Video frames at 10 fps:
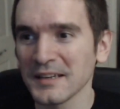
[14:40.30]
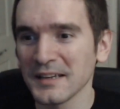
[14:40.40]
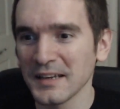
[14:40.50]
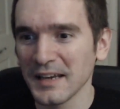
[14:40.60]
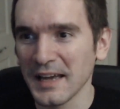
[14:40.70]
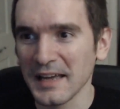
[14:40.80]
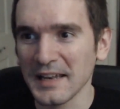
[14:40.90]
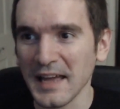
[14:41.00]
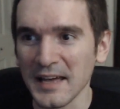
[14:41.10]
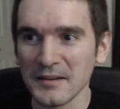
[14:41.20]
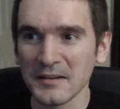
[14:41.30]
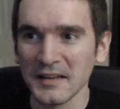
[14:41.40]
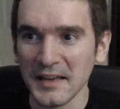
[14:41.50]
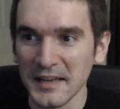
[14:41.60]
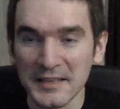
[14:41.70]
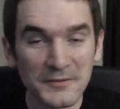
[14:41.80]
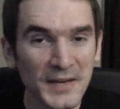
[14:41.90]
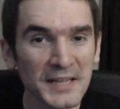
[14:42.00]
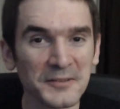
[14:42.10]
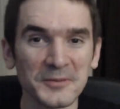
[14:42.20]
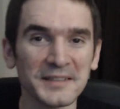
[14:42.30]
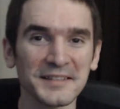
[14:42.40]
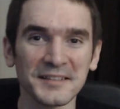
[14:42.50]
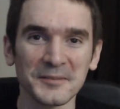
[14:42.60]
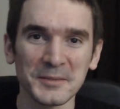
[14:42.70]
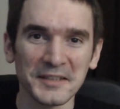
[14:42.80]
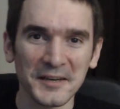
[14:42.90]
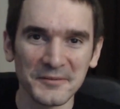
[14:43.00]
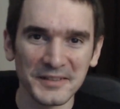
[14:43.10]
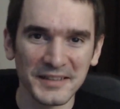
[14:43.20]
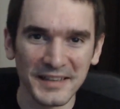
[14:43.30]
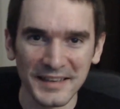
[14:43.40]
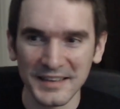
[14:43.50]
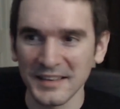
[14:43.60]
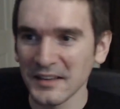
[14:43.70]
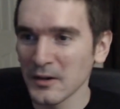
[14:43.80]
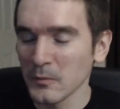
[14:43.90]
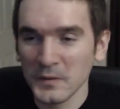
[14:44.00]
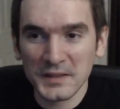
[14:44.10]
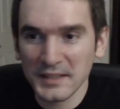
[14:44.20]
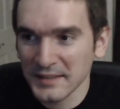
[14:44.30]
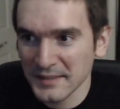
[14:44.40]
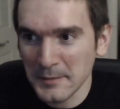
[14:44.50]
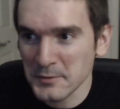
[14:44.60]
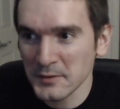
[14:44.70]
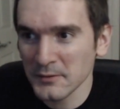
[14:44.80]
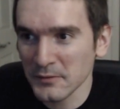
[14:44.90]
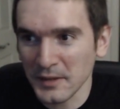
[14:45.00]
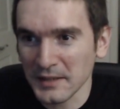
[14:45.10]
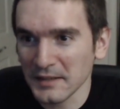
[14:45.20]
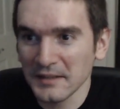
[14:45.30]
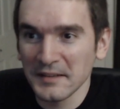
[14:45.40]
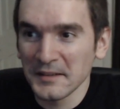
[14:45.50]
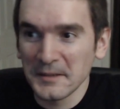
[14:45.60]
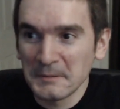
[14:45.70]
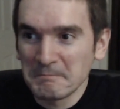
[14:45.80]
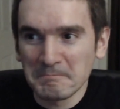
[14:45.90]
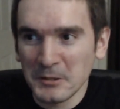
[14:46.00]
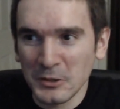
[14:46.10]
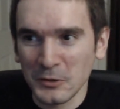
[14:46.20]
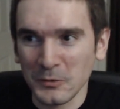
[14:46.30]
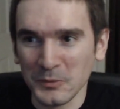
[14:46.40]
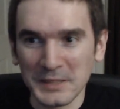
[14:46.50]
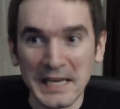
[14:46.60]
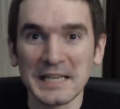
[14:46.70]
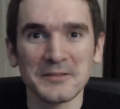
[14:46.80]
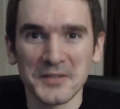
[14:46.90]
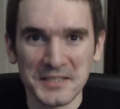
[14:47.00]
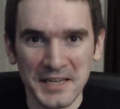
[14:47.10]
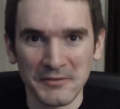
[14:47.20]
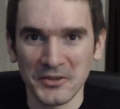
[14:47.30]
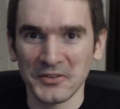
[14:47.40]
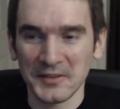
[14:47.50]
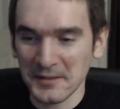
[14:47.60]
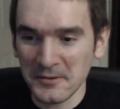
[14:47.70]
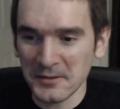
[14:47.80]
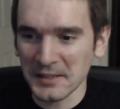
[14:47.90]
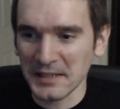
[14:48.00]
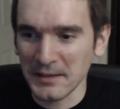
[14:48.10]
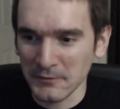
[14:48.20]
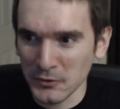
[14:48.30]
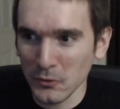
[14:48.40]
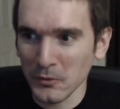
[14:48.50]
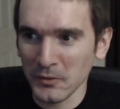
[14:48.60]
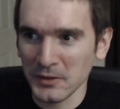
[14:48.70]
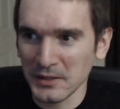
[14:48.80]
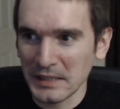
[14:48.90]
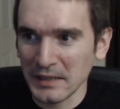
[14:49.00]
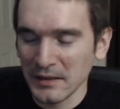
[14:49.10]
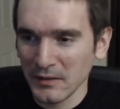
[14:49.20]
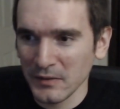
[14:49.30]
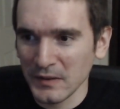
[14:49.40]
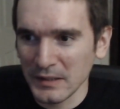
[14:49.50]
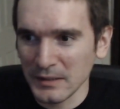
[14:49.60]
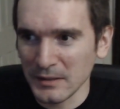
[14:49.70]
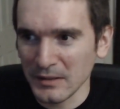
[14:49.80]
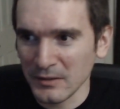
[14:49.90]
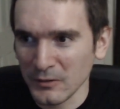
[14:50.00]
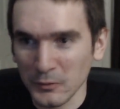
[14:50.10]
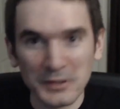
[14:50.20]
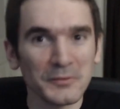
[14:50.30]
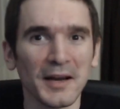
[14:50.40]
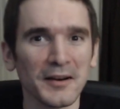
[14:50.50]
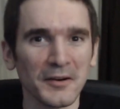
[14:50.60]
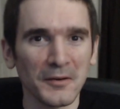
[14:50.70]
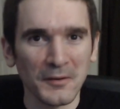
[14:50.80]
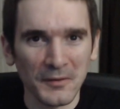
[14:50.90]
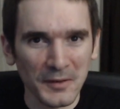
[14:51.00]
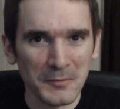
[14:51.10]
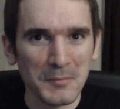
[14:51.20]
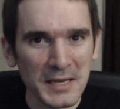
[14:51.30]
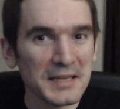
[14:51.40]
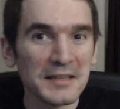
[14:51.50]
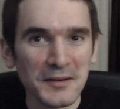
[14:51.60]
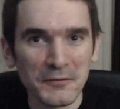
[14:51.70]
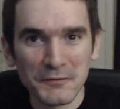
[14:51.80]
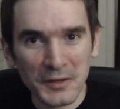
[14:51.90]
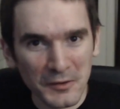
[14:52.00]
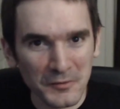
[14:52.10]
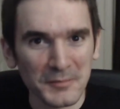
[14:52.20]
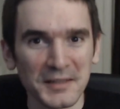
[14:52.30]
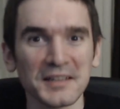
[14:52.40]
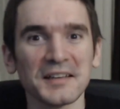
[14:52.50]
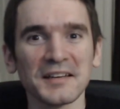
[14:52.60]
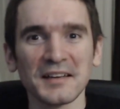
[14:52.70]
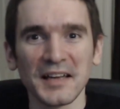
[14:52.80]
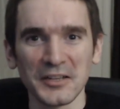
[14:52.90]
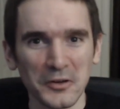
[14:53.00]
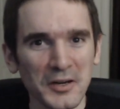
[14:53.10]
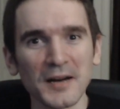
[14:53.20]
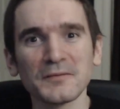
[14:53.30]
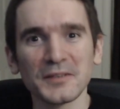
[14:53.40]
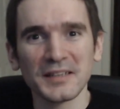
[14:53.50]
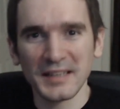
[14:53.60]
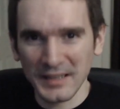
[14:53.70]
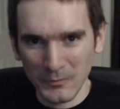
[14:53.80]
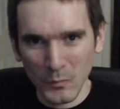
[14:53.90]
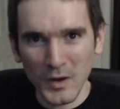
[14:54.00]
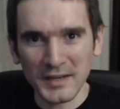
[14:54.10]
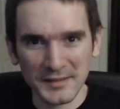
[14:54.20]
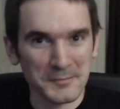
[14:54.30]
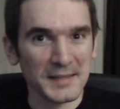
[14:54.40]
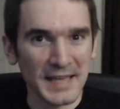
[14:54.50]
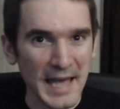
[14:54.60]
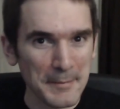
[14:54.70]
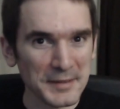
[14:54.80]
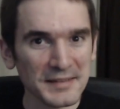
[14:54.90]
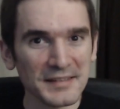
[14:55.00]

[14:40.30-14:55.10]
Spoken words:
and had any valid reason to be confident in it, with the exception of, like, creative endeavors. Literally, if you're the screenwriter that made a film and you're confident in why something happened,